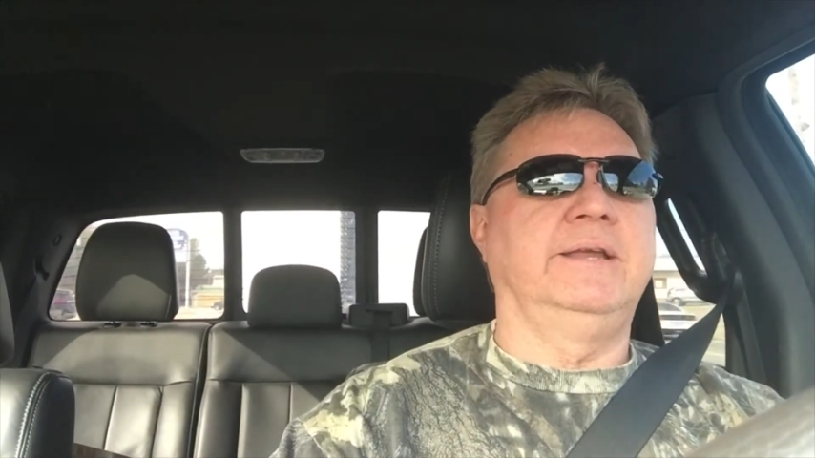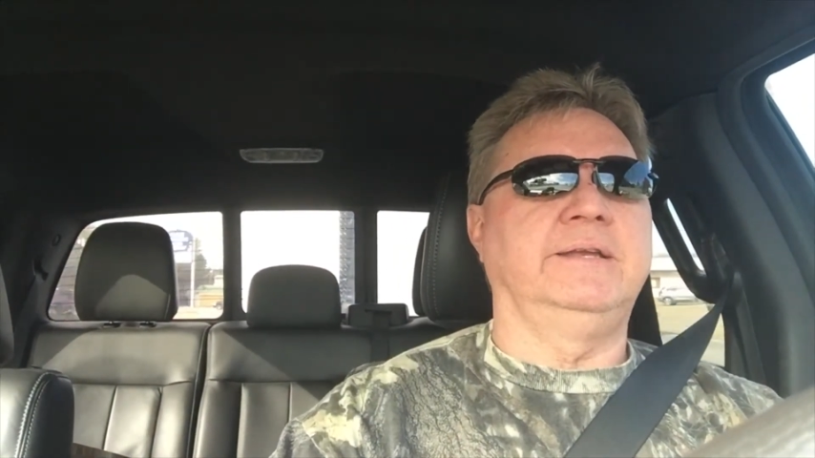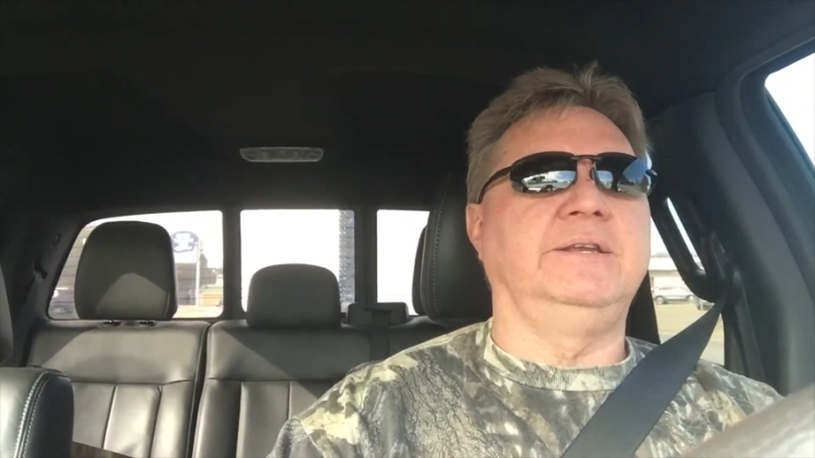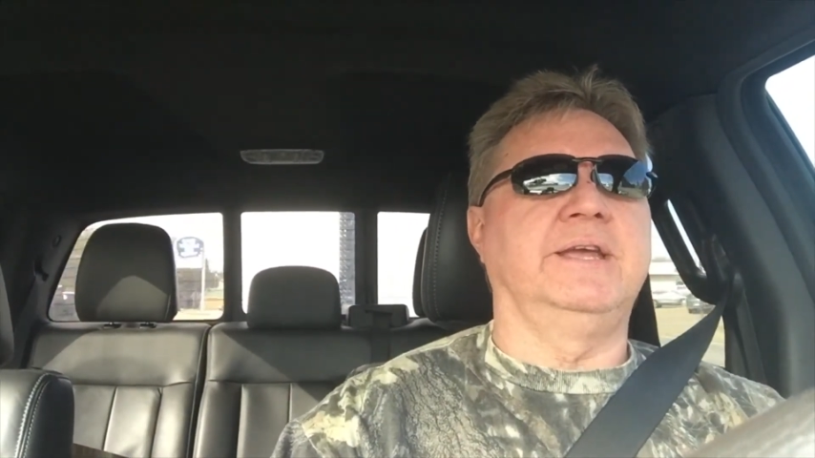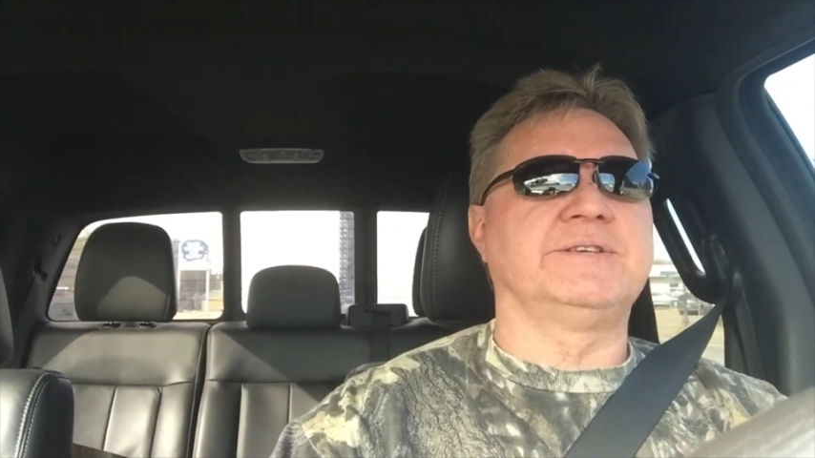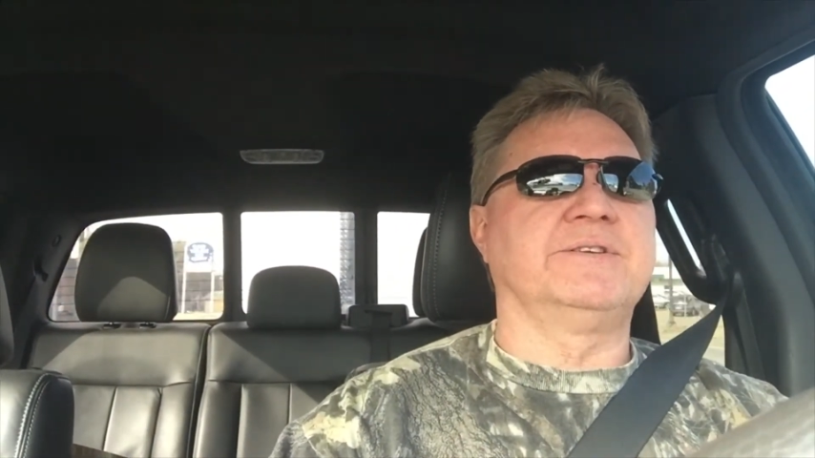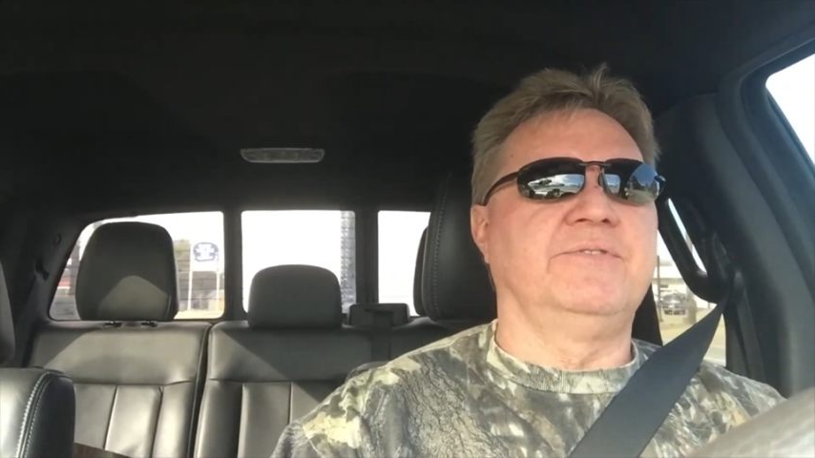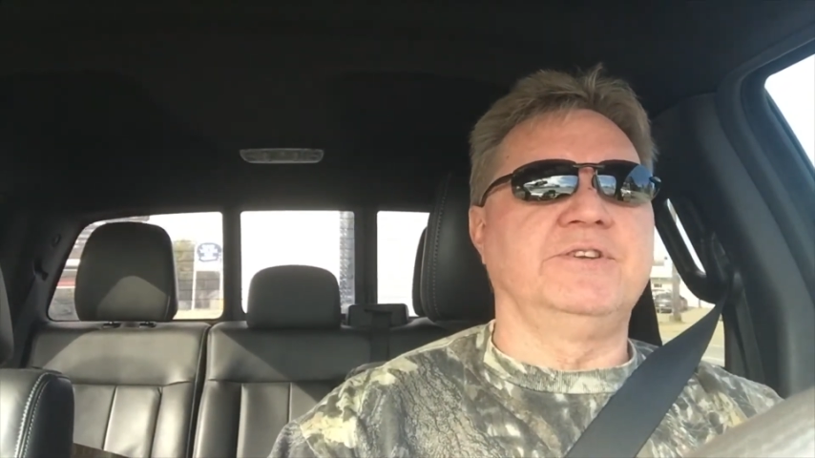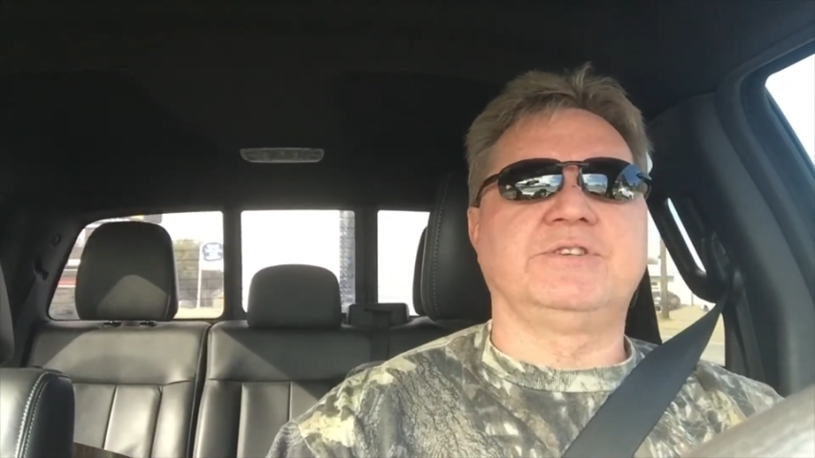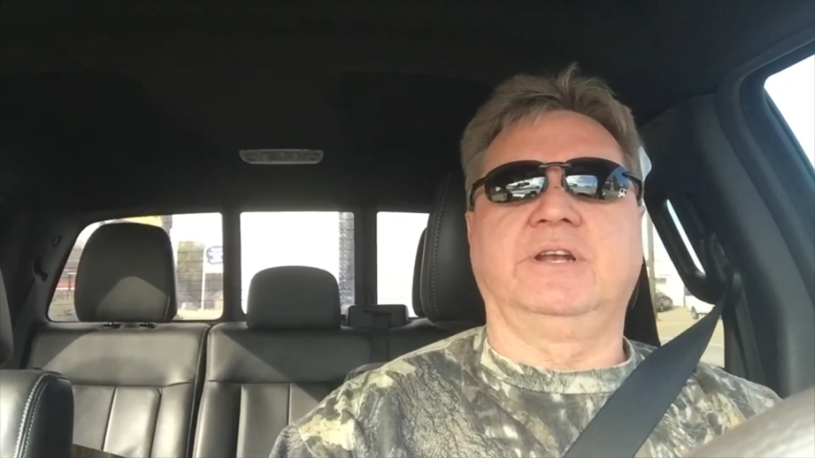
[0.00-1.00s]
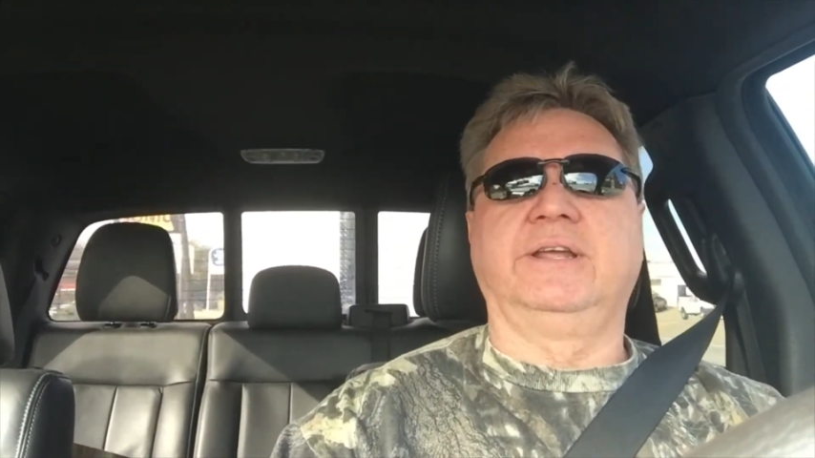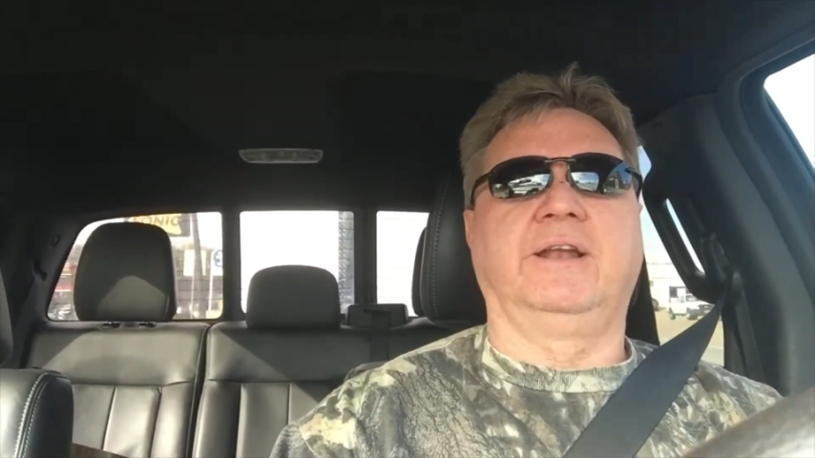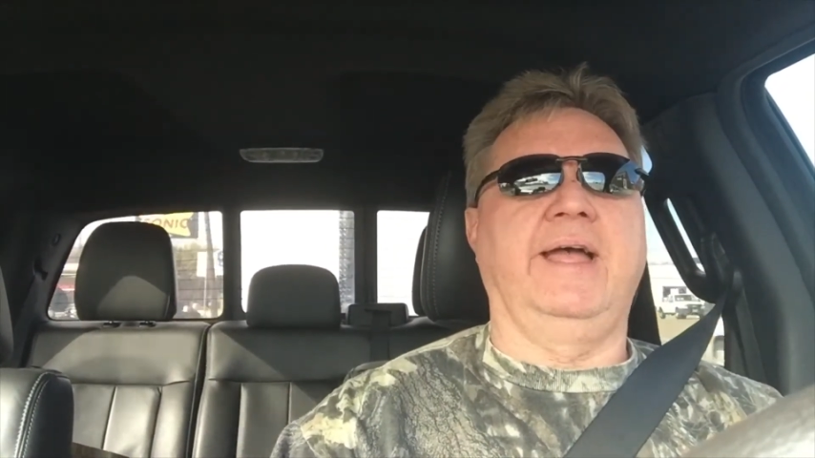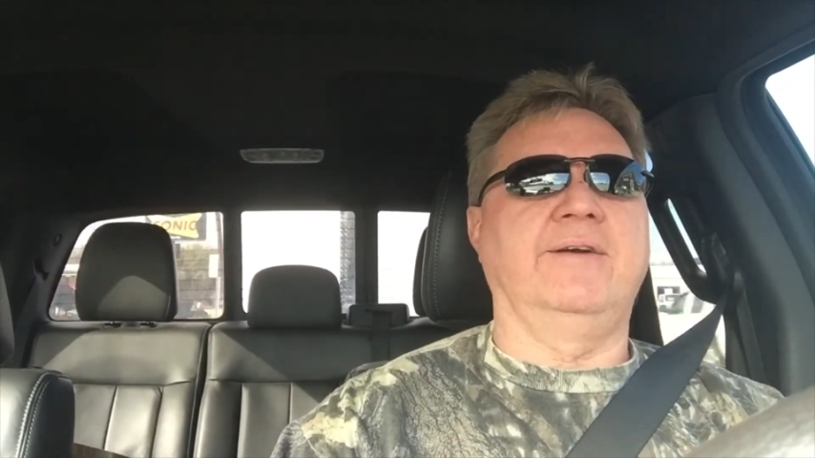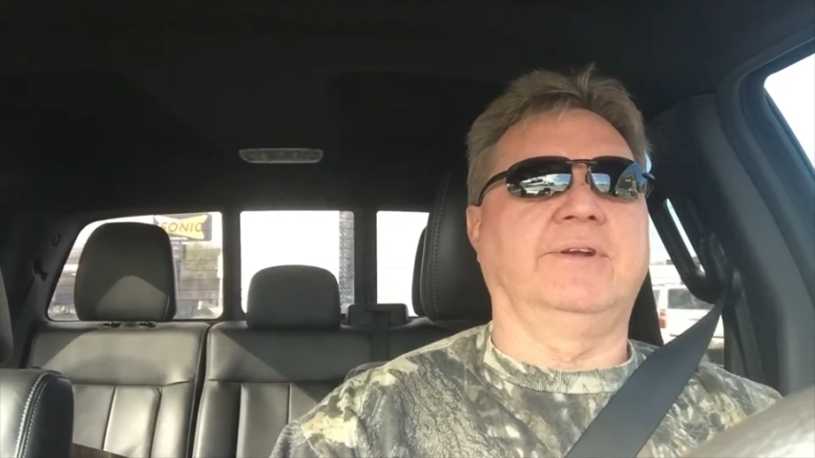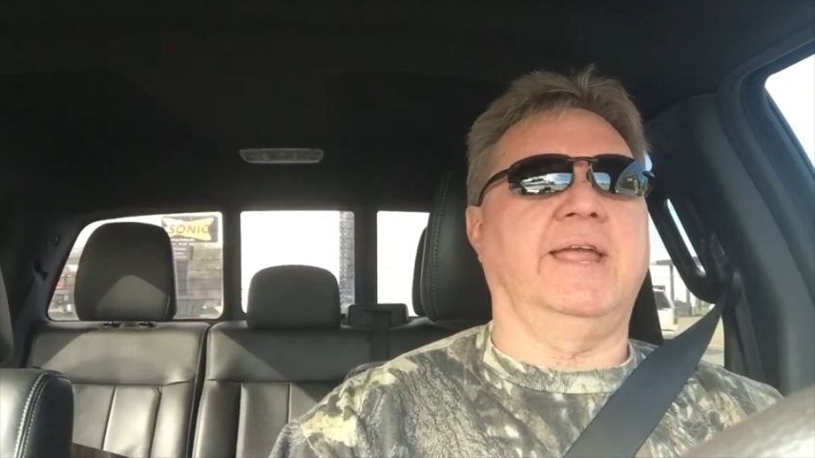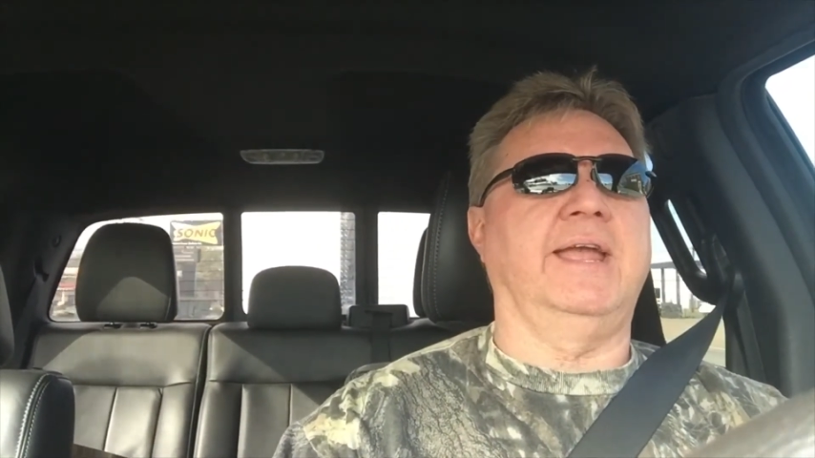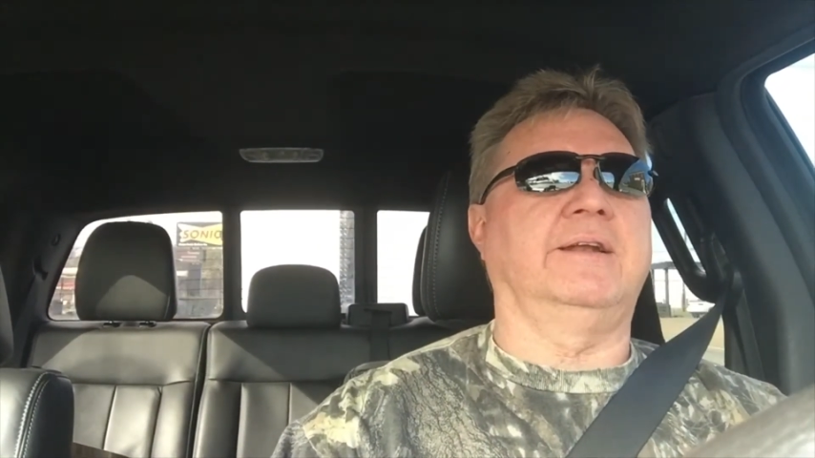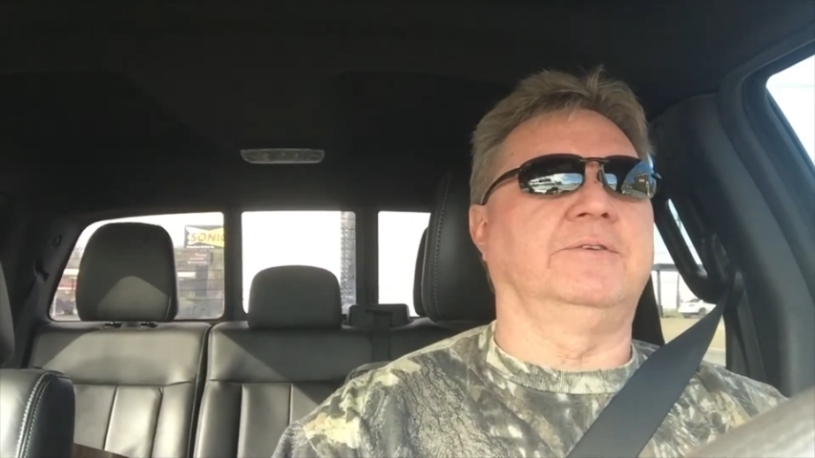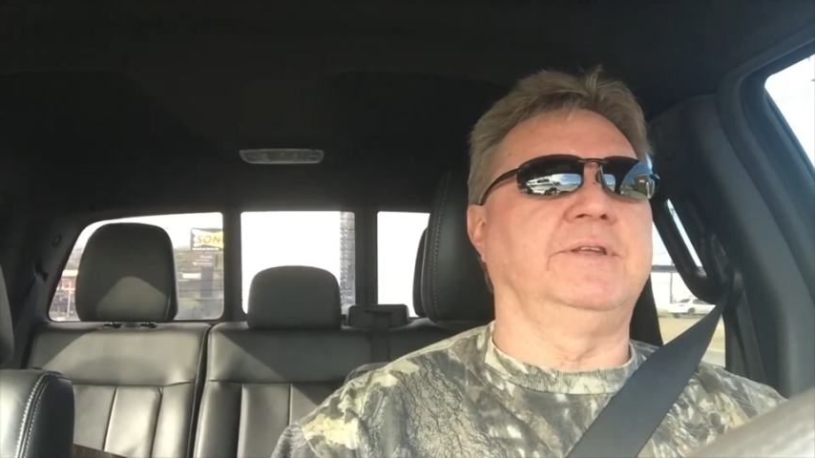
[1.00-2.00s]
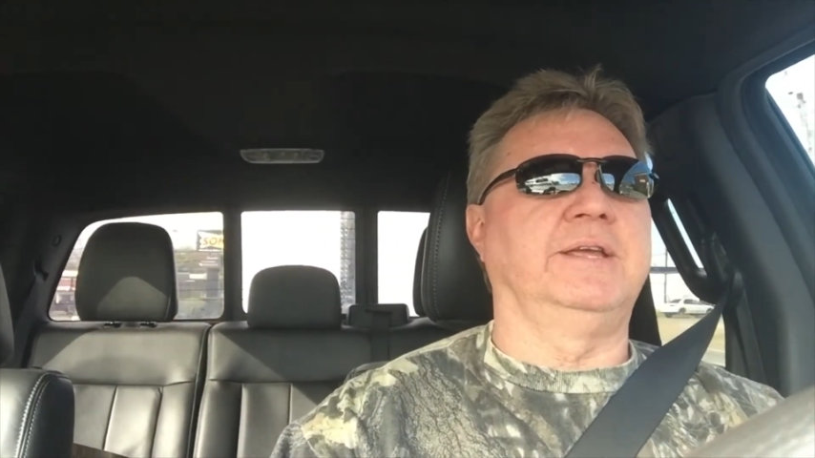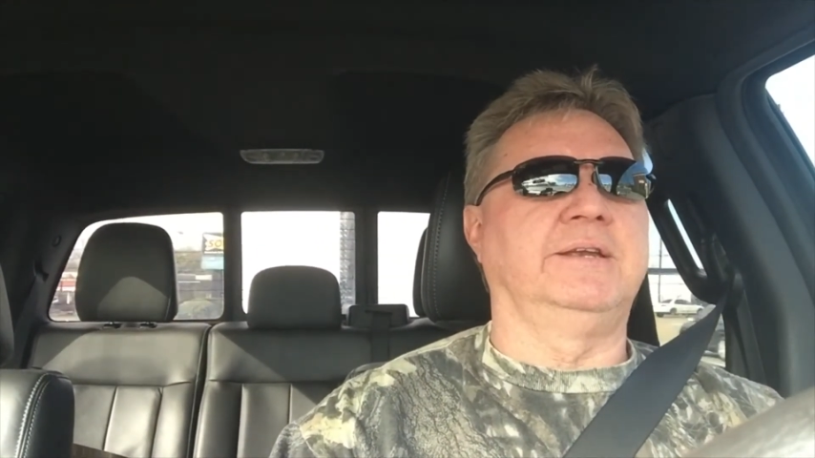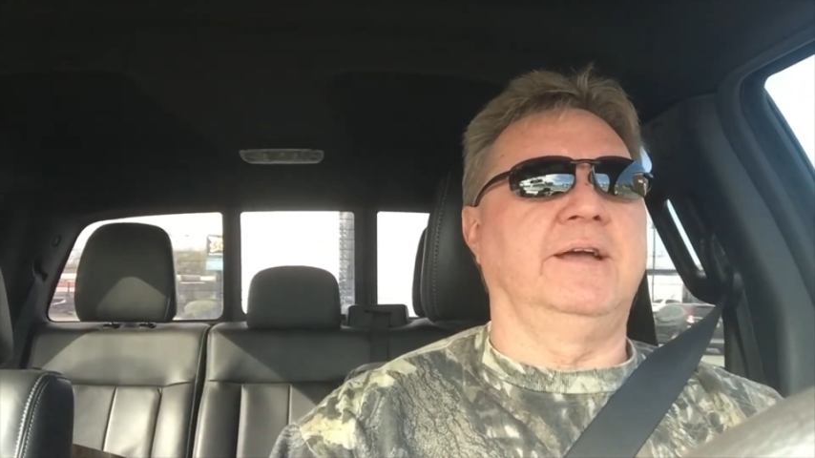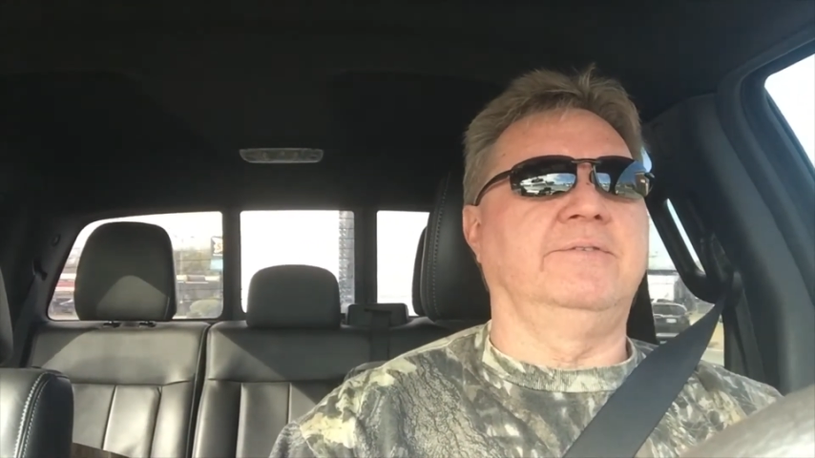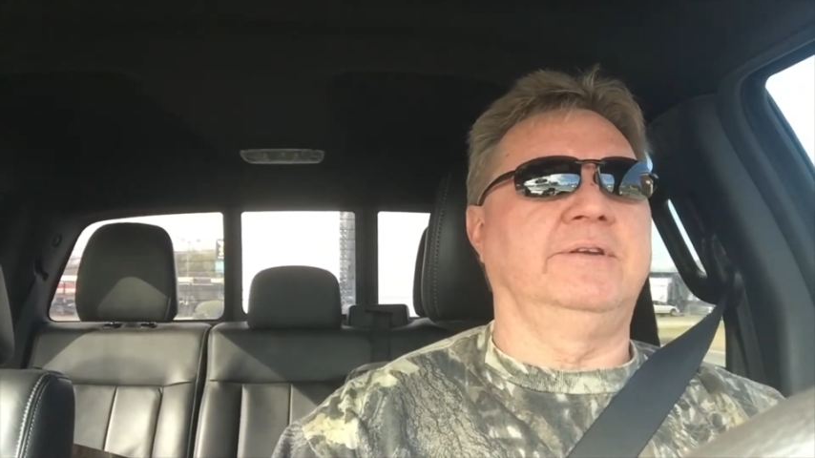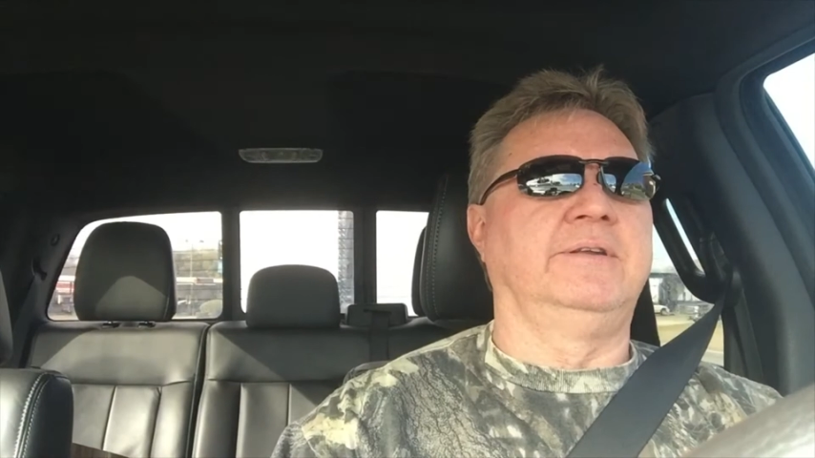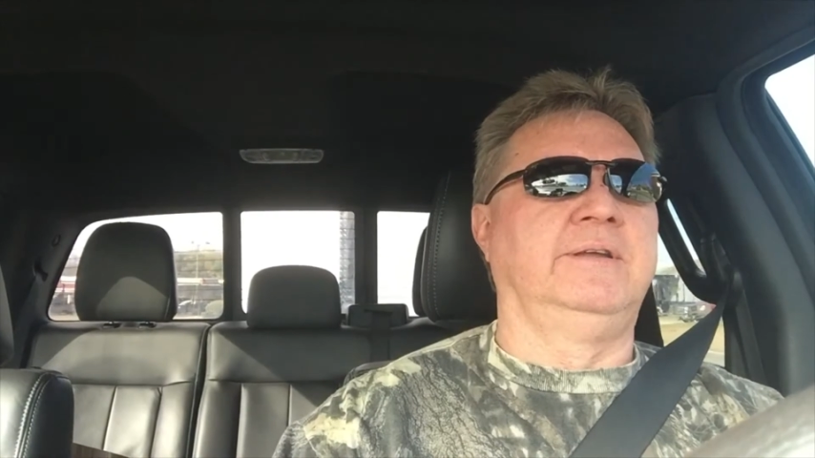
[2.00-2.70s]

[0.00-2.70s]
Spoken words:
and yes, eventually it'll have a can on the end of it.